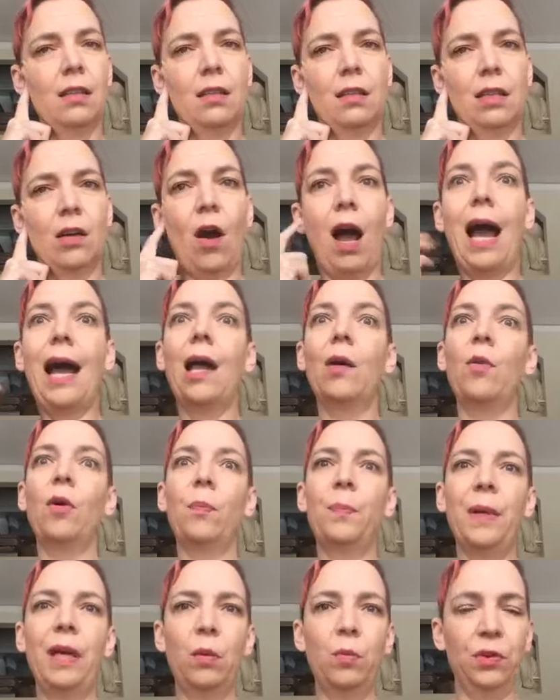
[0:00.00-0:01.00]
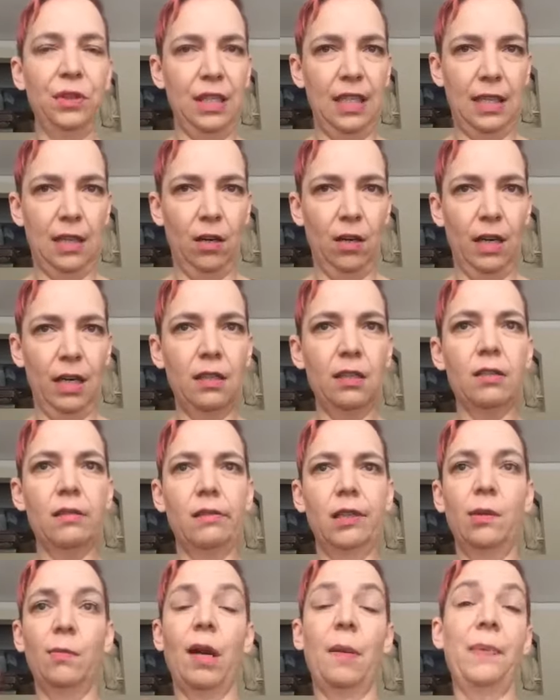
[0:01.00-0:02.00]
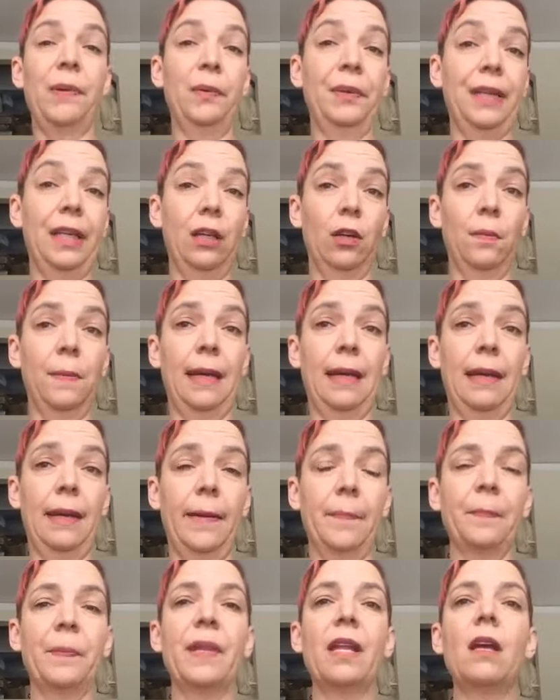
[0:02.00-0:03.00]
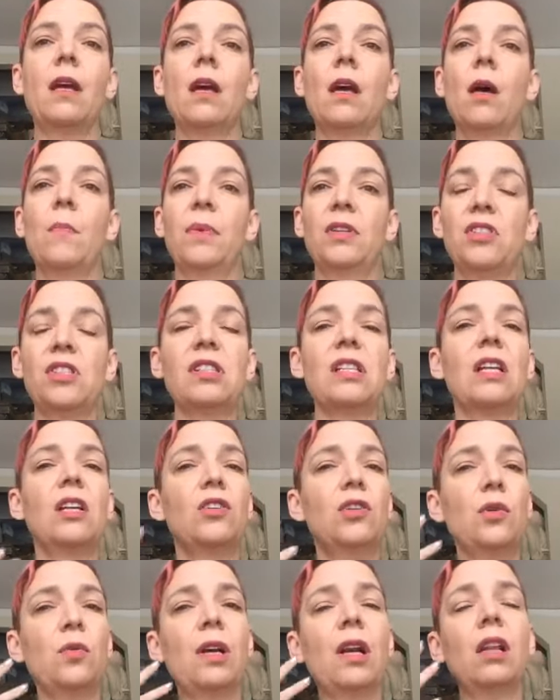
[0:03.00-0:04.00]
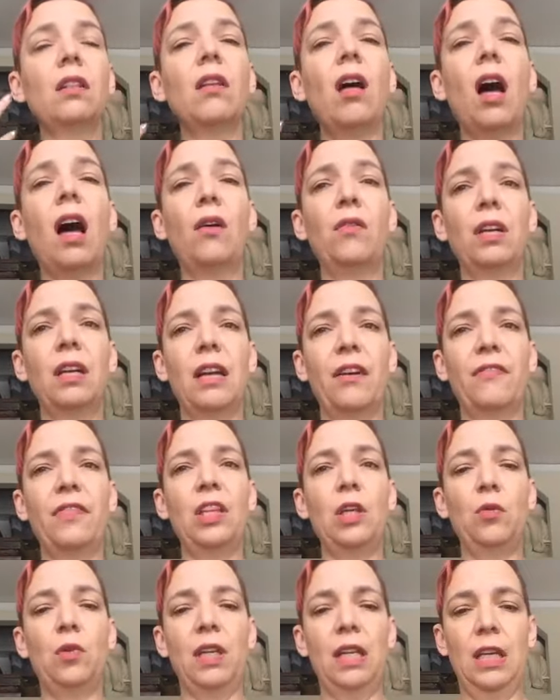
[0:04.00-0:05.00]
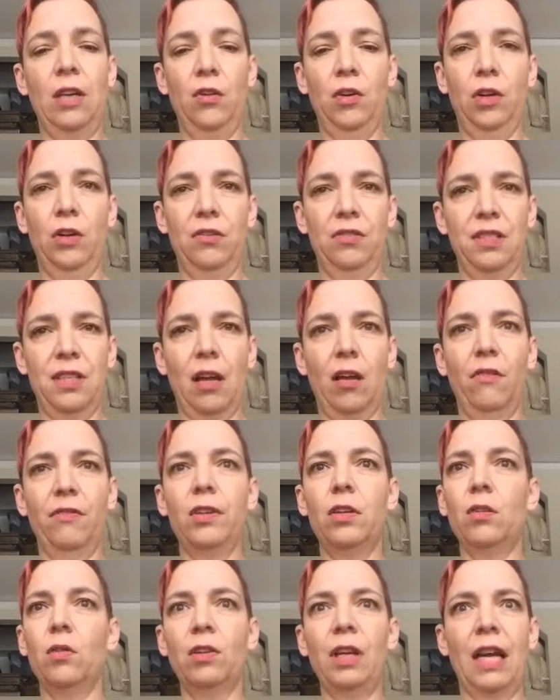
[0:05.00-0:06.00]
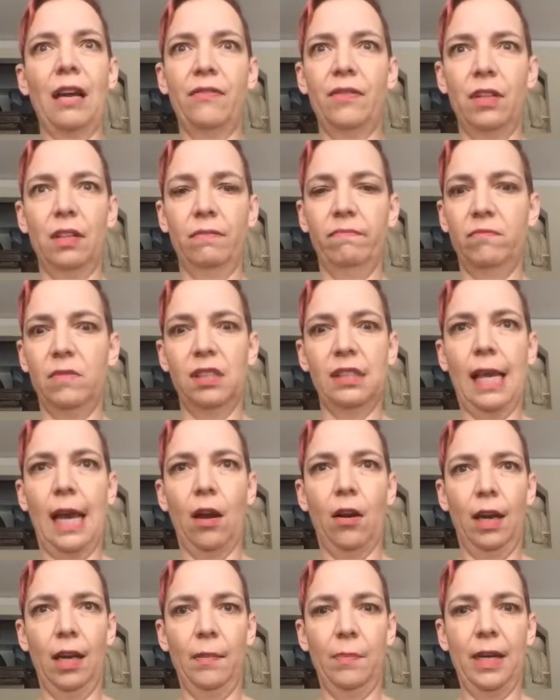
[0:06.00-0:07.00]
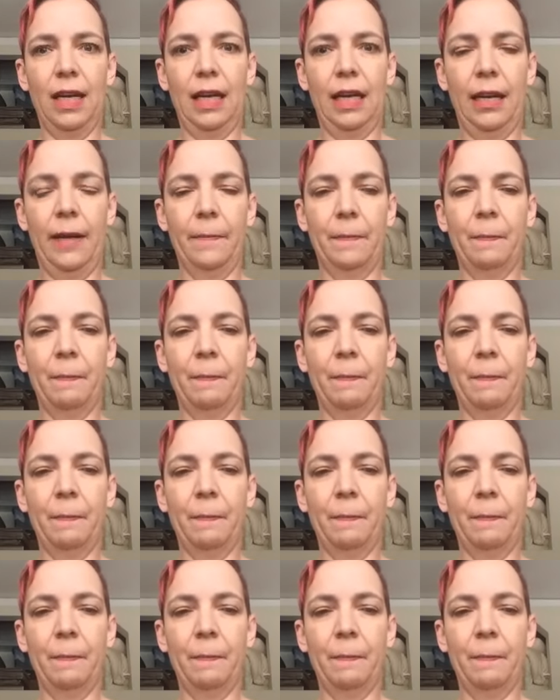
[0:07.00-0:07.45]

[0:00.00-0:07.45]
Now, I won't be able to hear it. You might be able to hear me, but just do it loud enough that you can hear yourself. You don't have to scare anybody.